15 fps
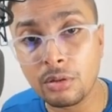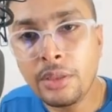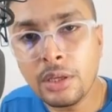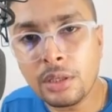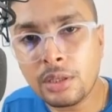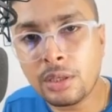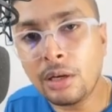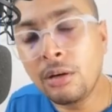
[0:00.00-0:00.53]

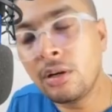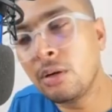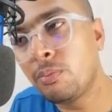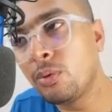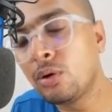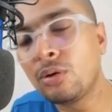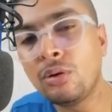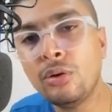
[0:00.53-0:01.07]
This
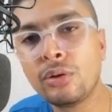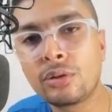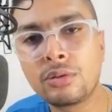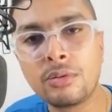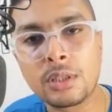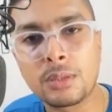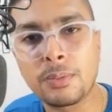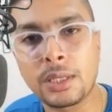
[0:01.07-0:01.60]
report goes
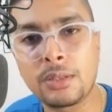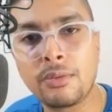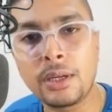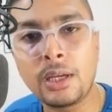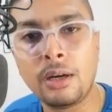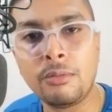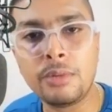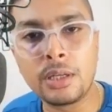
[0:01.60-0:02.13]
to a
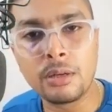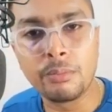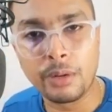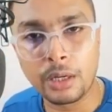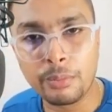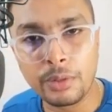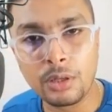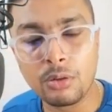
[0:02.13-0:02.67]
specific government
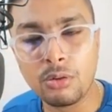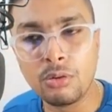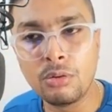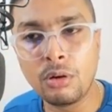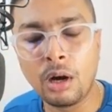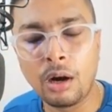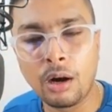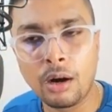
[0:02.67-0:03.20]
department
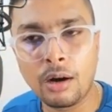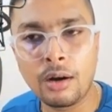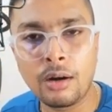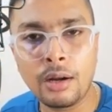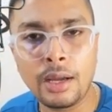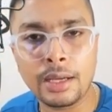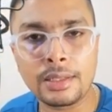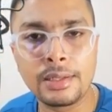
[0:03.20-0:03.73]
who
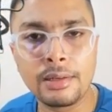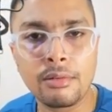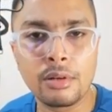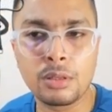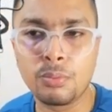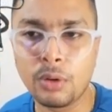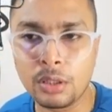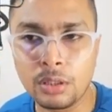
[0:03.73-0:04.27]
are actually
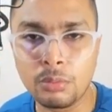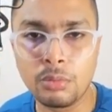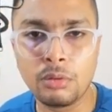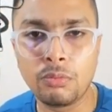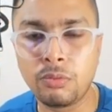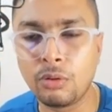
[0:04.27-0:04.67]
responsible